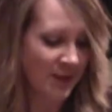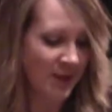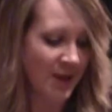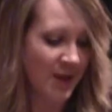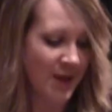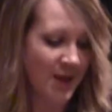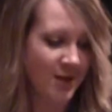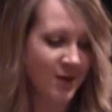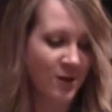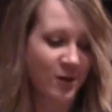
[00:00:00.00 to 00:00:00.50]

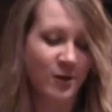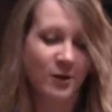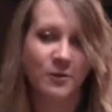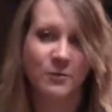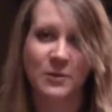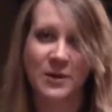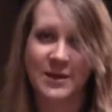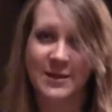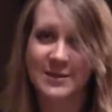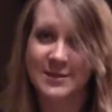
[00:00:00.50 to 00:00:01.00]
and you're going to
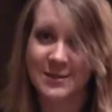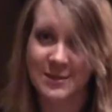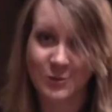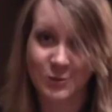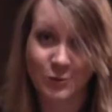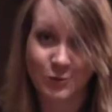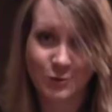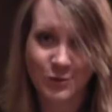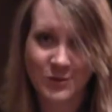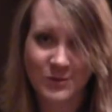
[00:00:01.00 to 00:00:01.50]
want a
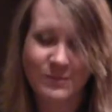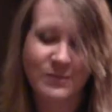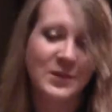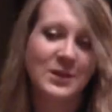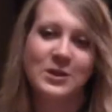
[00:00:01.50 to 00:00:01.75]
scissors.